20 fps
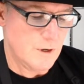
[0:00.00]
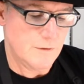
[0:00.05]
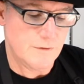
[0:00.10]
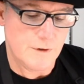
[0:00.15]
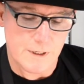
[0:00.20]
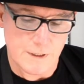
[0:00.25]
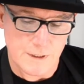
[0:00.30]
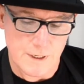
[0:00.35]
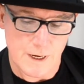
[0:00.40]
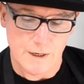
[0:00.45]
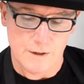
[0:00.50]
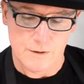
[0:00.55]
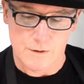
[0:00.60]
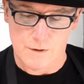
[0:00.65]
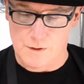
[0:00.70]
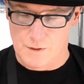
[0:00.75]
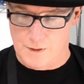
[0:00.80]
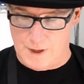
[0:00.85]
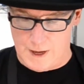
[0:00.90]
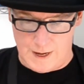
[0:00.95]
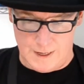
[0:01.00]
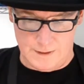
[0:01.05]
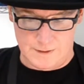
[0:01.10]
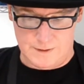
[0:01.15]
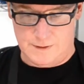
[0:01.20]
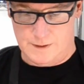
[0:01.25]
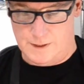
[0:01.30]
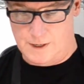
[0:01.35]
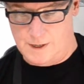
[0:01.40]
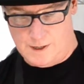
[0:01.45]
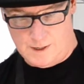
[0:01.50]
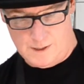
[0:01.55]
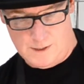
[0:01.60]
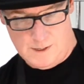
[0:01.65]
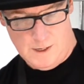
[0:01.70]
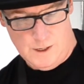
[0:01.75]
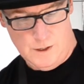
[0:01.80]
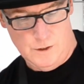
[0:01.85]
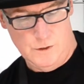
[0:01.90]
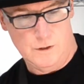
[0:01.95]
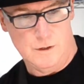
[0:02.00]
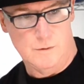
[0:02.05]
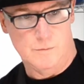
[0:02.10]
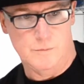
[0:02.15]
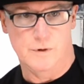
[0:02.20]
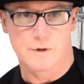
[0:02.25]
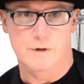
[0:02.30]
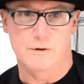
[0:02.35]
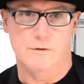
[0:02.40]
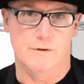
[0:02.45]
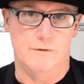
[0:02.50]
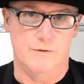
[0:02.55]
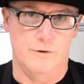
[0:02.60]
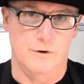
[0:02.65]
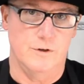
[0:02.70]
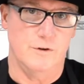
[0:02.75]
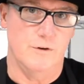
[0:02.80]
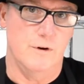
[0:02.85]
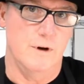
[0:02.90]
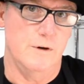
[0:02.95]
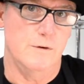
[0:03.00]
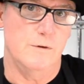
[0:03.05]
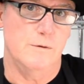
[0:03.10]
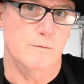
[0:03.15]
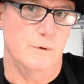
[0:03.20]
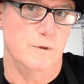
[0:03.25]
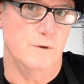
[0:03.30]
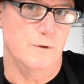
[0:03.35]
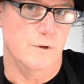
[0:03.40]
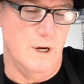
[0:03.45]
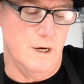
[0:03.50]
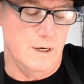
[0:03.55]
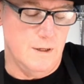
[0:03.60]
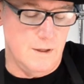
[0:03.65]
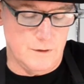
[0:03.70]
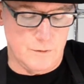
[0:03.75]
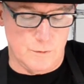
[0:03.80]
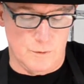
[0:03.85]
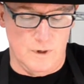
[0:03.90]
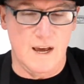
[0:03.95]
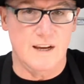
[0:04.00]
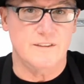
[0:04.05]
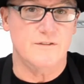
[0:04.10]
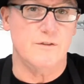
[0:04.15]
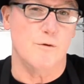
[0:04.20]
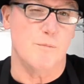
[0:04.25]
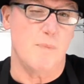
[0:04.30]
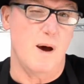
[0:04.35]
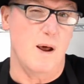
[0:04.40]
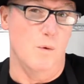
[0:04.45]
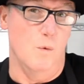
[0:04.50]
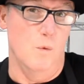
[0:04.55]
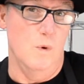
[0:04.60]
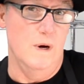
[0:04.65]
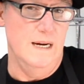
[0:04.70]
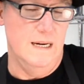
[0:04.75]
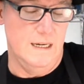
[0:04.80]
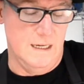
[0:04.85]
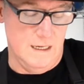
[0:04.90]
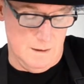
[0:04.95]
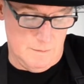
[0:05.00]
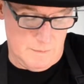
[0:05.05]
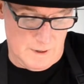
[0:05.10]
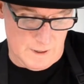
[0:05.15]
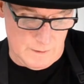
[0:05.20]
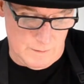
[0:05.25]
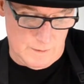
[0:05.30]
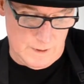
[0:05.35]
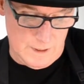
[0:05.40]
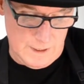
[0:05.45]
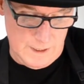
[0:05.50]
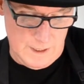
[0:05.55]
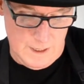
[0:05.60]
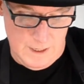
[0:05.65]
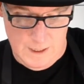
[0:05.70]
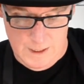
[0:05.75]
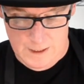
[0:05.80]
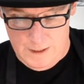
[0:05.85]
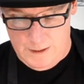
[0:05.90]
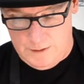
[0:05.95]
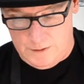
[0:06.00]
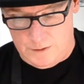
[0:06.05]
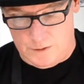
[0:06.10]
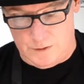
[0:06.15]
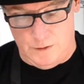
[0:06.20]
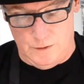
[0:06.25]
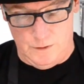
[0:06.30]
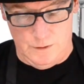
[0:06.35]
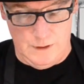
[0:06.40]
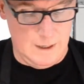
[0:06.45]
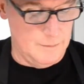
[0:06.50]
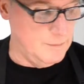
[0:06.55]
a container that you can put in the refrigerator when you're done. This will last for about a week, by the way. So happy